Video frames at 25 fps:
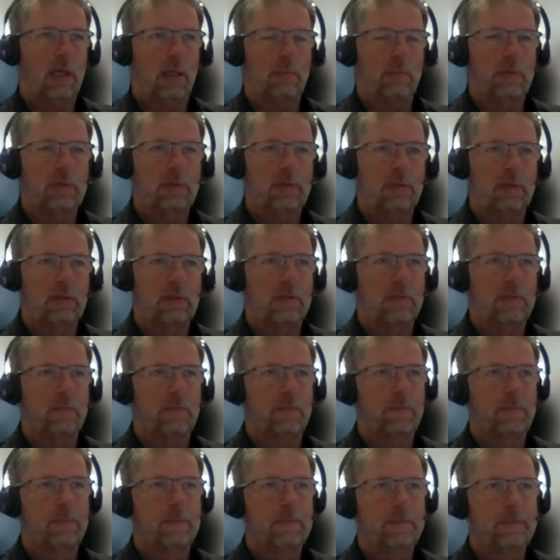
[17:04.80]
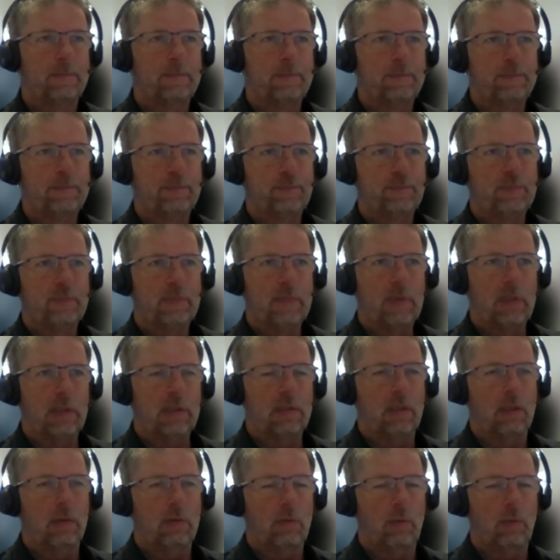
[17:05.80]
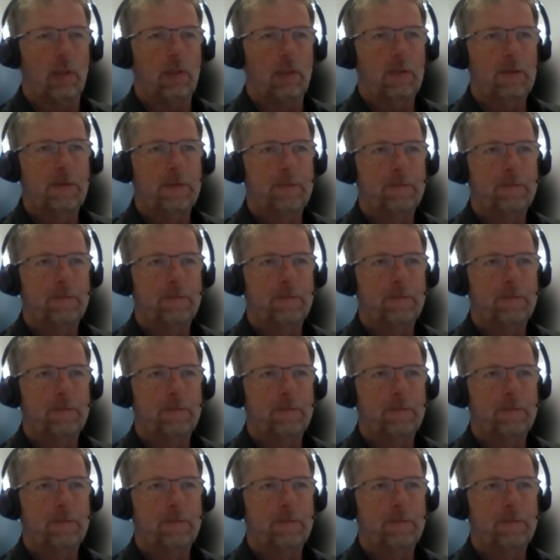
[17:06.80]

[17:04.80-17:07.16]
HEMS system is required.